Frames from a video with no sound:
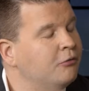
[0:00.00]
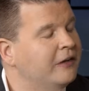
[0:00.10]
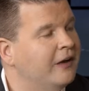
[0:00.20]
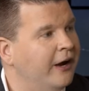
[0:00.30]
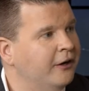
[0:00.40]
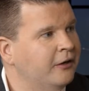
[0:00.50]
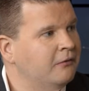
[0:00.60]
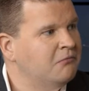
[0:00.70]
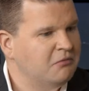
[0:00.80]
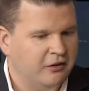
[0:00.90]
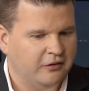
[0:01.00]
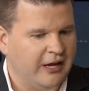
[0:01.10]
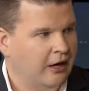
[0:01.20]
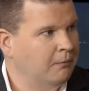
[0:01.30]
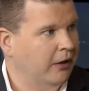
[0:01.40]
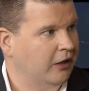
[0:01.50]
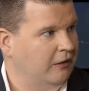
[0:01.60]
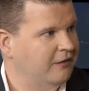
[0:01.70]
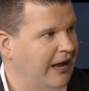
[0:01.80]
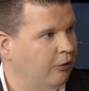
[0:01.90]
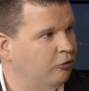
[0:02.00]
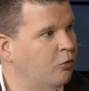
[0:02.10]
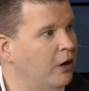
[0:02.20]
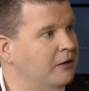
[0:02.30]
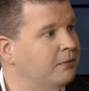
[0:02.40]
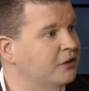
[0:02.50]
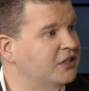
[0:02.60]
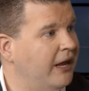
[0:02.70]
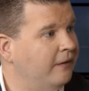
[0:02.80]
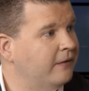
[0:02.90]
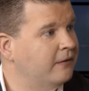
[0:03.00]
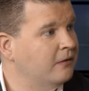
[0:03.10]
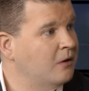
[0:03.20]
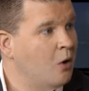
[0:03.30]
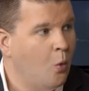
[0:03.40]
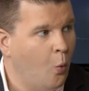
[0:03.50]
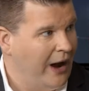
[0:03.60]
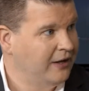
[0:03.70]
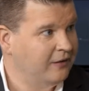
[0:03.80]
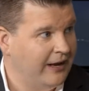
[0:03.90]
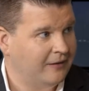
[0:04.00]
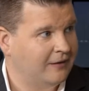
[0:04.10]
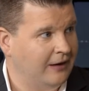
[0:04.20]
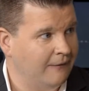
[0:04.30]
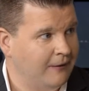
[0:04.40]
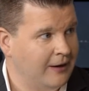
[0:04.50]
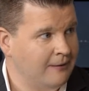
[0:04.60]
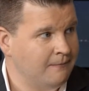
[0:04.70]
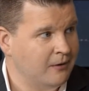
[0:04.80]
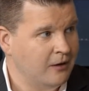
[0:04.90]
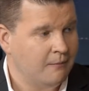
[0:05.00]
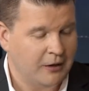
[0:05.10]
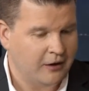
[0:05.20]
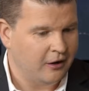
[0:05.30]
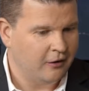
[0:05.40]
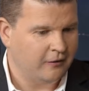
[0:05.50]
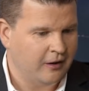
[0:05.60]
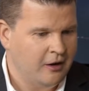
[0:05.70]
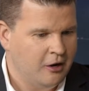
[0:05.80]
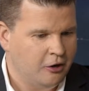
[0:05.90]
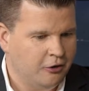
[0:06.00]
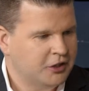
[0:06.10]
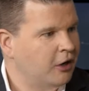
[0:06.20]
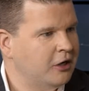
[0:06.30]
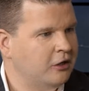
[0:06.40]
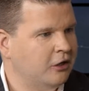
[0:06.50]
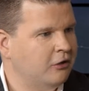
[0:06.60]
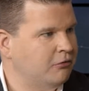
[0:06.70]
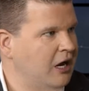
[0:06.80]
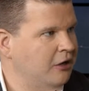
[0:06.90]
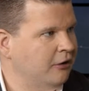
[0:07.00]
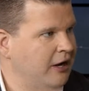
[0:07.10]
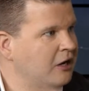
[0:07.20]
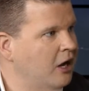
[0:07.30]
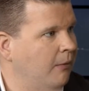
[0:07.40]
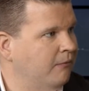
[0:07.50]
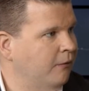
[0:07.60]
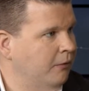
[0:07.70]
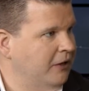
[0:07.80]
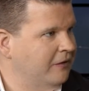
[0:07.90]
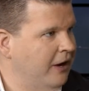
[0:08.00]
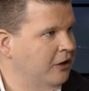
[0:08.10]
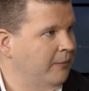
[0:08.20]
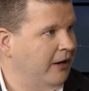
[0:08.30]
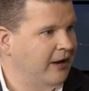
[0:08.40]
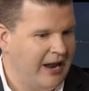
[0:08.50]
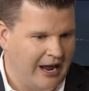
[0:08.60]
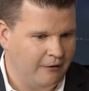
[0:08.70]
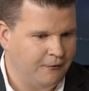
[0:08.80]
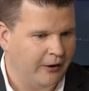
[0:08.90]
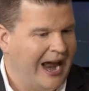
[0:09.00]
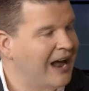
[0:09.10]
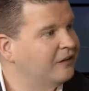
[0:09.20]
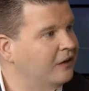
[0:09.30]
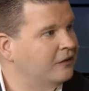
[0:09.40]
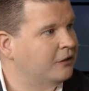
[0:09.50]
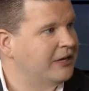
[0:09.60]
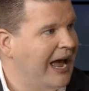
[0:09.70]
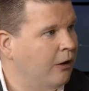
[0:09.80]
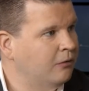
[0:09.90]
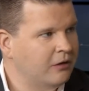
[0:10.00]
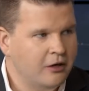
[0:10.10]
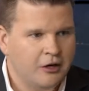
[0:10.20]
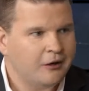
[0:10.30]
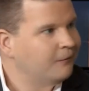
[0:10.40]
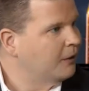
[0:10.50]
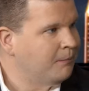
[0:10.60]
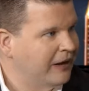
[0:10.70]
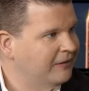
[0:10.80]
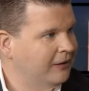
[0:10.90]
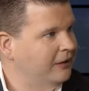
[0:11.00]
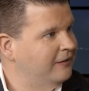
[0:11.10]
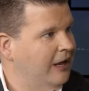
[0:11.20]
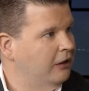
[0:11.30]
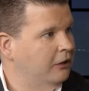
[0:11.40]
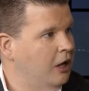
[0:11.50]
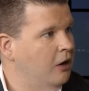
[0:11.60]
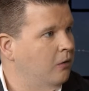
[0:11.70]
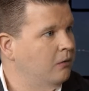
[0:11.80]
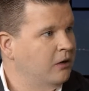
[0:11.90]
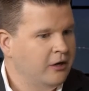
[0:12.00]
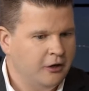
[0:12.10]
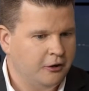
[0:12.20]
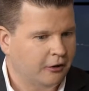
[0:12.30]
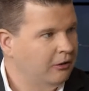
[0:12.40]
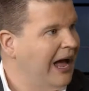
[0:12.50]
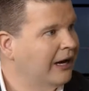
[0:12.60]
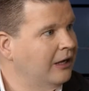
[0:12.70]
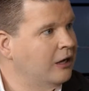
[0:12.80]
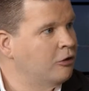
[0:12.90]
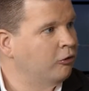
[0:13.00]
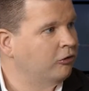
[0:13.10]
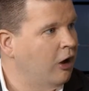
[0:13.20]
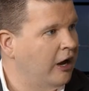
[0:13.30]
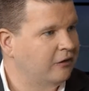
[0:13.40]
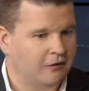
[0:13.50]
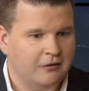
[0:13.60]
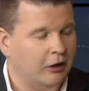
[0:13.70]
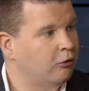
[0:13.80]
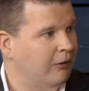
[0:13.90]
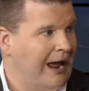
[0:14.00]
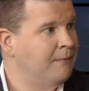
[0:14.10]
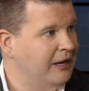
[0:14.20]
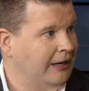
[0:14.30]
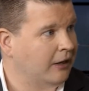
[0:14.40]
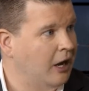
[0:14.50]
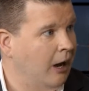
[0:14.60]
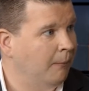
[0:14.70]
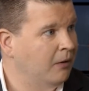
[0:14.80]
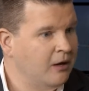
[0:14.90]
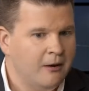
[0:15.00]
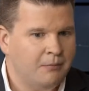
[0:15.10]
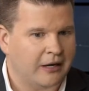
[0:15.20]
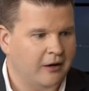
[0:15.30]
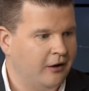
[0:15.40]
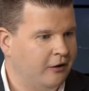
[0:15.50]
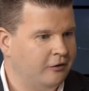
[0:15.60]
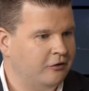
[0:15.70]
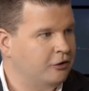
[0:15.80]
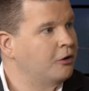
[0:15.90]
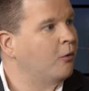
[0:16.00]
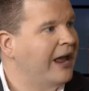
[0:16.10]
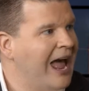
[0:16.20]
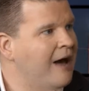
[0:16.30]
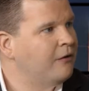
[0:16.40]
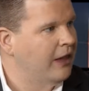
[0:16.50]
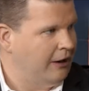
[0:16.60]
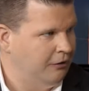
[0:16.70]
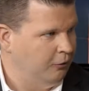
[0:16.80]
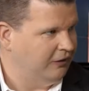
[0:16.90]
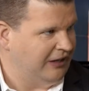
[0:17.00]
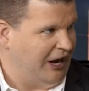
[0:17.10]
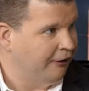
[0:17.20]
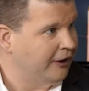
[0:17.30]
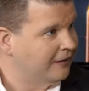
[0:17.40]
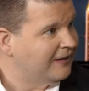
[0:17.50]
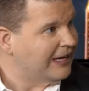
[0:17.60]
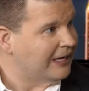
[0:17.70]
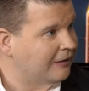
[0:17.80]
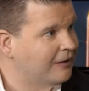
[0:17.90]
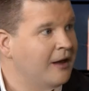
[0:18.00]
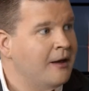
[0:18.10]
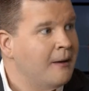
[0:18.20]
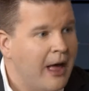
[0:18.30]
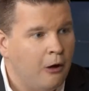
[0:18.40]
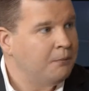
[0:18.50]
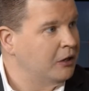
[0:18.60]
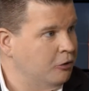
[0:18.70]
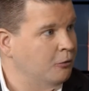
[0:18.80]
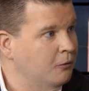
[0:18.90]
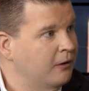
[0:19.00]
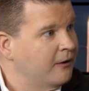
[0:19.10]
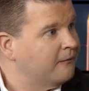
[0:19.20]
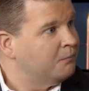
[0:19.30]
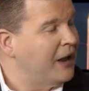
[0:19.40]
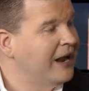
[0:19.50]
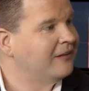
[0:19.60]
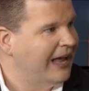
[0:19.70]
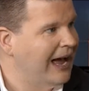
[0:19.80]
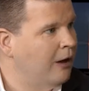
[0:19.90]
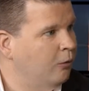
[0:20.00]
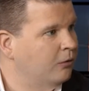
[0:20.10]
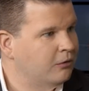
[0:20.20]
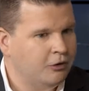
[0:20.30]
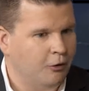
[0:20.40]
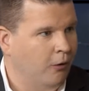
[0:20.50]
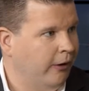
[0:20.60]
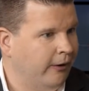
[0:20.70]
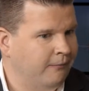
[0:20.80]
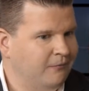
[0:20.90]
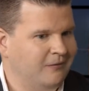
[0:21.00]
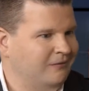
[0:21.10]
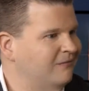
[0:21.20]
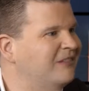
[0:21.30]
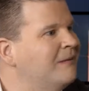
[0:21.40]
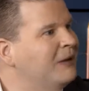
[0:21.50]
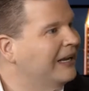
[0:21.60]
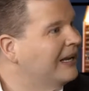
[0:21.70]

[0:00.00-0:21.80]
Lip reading: retire, the stock market's down 20%. Why is that significant? Because you're starting to create your income for retirement. And if your assets are down, you're basically selling low. You're locking in those losses to grab income because you don't have a lot of those guarantees helping you pace out your dipping